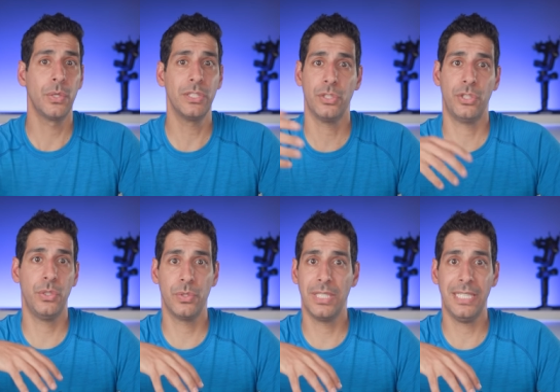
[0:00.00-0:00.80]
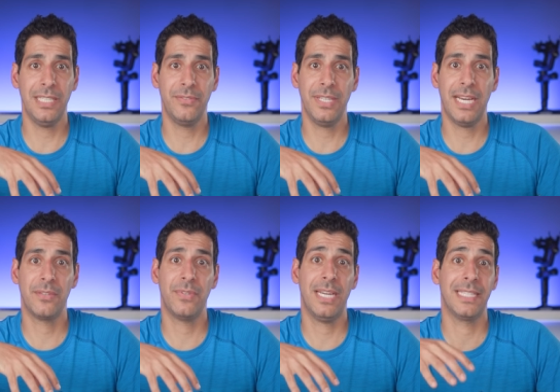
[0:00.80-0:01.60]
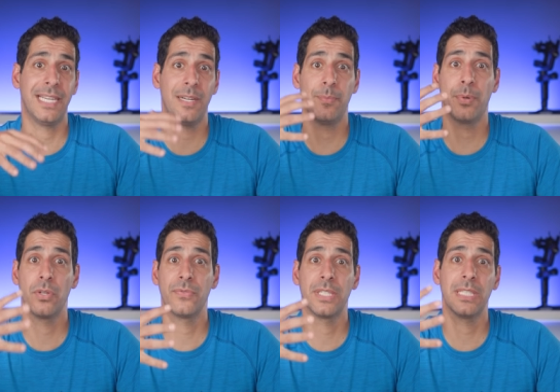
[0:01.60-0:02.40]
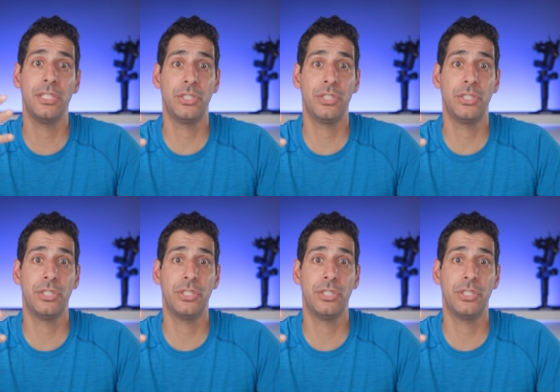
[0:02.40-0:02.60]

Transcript: can just use the EVF and get a perfectly